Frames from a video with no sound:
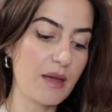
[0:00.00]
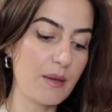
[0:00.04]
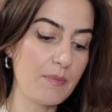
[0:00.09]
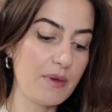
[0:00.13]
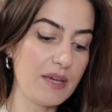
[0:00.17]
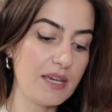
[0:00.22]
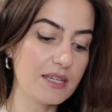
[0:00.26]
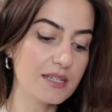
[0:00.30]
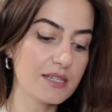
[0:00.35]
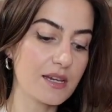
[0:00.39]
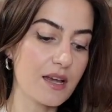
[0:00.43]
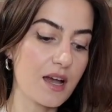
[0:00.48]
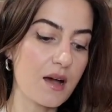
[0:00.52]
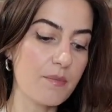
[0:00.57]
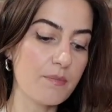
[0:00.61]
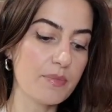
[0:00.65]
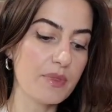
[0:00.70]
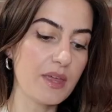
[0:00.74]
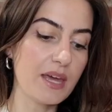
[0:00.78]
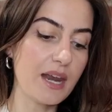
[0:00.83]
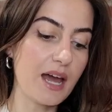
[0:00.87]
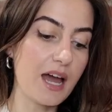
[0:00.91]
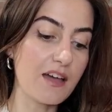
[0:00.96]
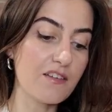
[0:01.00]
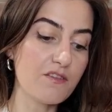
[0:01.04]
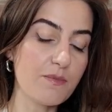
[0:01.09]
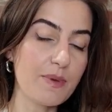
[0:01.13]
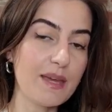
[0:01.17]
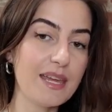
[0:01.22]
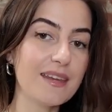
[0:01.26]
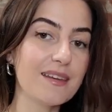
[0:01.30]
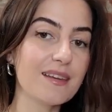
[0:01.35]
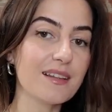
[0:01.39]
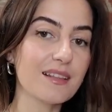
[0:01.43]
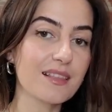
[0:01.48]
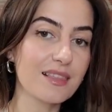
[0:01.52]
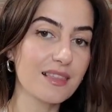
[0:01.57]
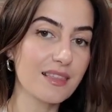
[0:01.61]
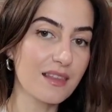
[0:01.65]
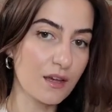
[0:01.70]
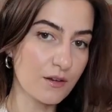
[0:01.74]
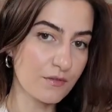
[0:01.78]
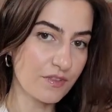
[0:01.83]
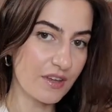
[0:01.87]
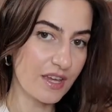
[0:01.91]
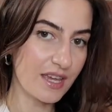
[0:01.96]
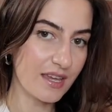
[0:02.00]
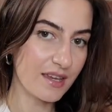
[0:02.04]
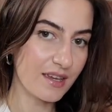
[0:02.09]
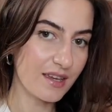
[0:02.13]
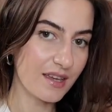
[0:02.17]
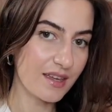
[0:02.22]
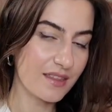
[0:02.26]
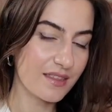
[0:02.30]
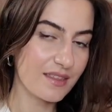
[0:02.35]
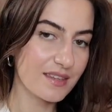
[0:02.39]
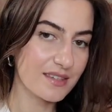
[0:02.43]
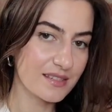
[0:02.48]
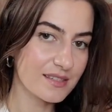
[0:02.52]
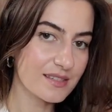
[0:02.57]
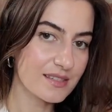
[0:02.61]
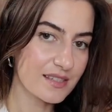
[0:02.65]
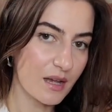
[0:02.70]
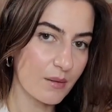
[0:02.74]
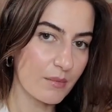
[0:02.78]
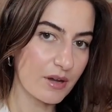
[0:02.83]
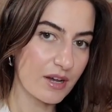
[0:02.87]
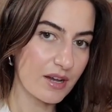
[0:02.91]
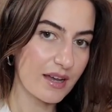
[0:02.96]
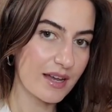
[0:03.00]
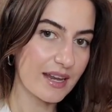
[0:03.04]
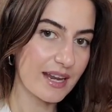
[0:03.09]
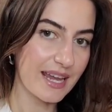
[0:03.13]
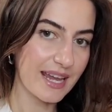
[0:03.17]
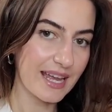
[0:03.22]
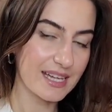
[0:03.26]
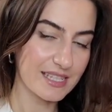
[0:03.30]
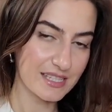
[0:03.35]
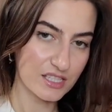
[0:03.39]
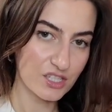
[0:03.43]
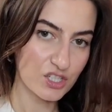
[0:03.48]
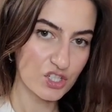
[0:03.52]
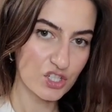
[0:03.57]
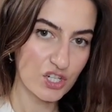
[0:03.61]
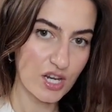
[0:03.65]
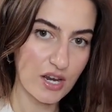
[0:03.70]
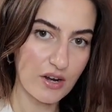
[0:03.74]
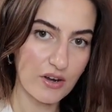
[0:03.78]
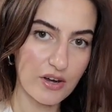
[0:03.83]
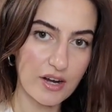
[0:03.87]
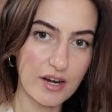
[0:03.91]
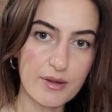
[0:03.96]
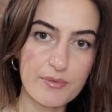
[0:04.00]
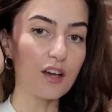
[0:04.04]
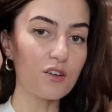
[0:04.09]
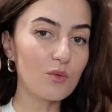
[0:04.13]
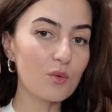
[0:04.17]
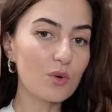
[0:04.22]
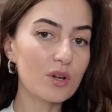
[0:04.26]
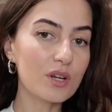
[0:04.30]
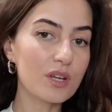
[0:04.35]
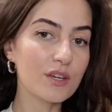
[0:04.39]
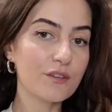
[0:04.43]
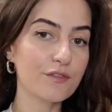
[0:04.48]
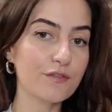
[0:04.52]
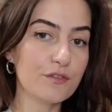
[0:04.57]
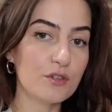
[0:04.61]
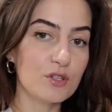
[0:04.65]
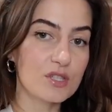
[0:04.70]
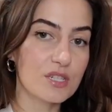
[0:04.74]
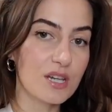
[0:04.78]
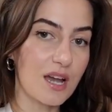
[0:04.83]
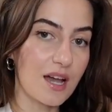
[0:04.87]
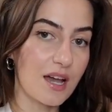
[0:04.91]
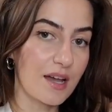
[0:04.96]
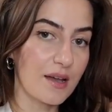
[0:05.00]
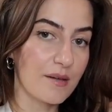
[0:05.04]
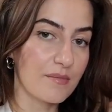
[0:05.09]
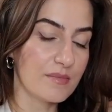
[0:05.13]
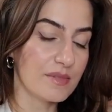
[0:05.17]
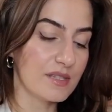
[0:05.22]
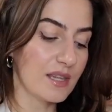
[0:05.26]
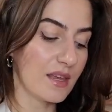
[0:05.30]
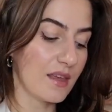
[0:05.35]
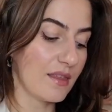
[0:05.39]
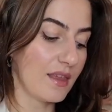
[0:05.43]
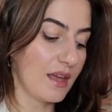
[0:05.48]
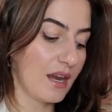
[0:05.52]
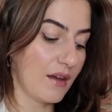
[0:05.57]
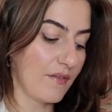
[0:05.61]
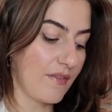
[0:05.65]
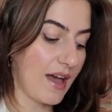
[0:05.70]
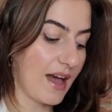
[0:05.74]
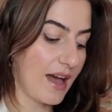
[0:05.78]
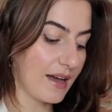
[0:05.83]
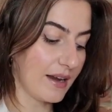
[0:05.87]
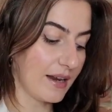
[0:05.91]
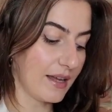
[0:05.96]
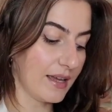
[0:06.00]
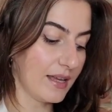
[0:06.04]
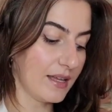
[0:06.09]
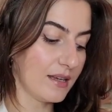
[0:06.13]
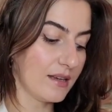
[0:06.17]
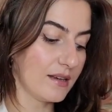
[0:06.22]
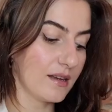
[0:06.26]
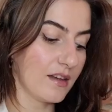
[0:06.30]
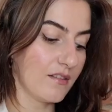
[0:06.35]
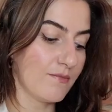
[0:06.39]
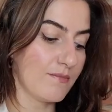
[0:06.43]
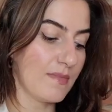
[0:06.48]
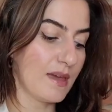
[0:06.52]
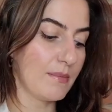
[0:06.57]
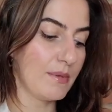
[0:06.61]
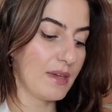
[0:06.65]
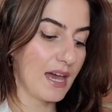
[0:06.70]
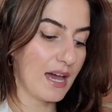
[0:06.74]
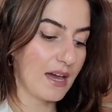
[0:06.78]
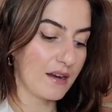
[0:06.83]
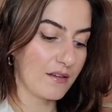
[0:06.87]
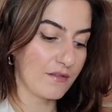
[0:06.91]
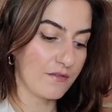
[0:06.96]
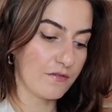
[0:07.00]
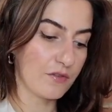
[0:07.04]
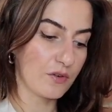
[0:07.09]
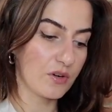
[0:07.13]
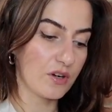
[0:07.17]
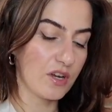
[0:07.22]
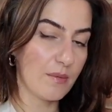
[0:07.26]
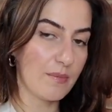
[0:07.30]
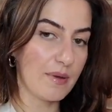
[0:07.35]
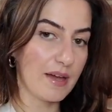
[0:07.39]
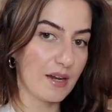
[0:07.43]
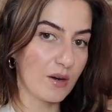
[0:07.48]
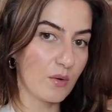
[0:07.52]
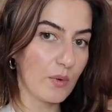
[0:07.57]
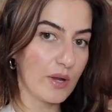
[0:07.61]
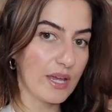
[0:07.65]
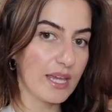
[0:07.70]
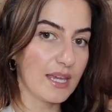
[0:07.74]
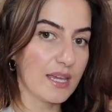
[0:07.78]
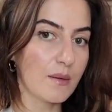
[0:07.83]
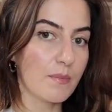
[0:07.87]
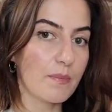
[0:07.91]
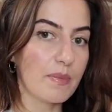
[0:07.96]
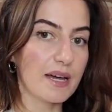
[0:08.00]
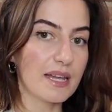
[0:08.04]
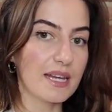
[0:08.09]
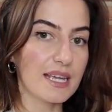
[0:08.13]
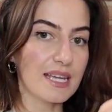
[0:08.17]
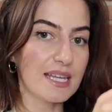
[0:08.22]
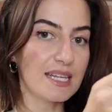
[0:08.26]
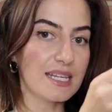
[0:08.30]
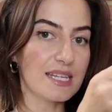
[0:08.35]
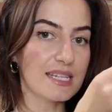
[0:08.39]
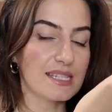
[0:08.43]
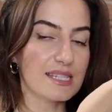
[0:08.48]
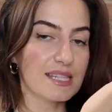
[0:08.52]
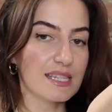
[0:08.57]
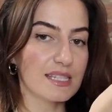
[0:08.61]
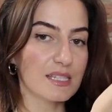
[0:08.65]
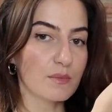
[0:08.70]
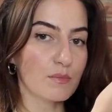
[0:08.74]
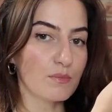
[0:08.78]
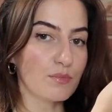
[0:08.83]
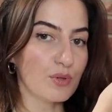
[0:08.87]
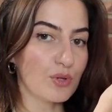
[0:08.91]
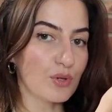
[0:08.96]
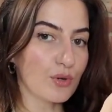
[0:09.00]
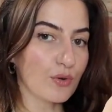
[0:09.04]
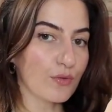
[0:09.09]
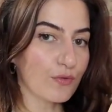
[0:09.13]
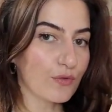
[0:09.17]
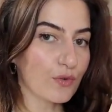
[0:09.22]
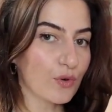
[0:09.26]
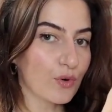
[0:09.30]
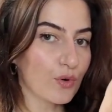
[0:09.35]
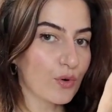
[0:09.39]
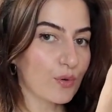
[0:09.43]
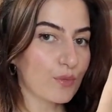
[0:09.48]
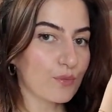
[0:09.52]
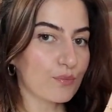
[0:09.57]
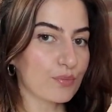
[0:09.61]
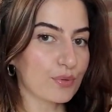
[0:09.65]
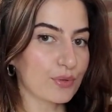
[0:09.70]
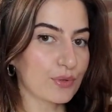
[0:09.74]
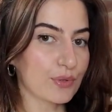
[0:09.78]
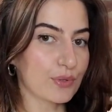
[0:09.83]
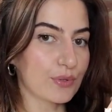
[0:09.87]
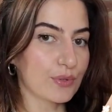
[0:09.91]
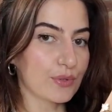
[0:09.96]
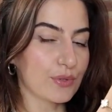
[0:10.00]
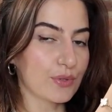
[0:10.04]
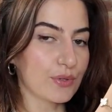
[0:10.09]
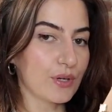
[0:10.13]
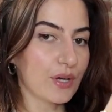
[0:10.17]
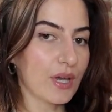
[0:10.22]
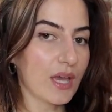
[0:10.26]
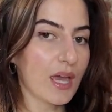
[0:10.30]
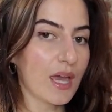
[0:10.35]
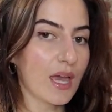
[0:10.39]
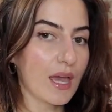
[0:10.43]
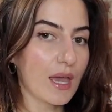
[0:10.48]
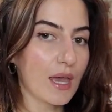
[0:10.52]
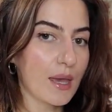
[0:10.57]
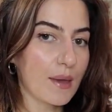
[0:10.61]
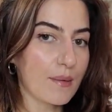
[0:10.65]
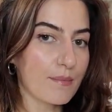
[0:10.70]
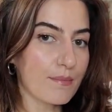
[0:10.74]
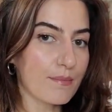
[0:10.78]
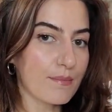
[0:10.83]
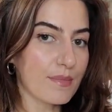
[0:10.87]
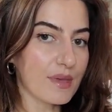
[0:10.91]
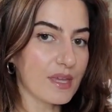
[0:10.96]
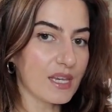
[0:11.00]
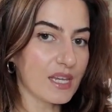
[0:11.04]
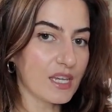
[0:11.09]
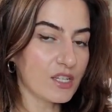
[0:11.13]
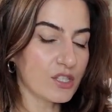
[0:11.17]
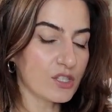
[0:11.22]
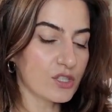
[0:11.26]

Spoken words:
I picked up that I've been loving this summer, and I had to share it. I've worn it a few times that I've had it. I've maybe had it for about a week, but it is this beautiful blue midi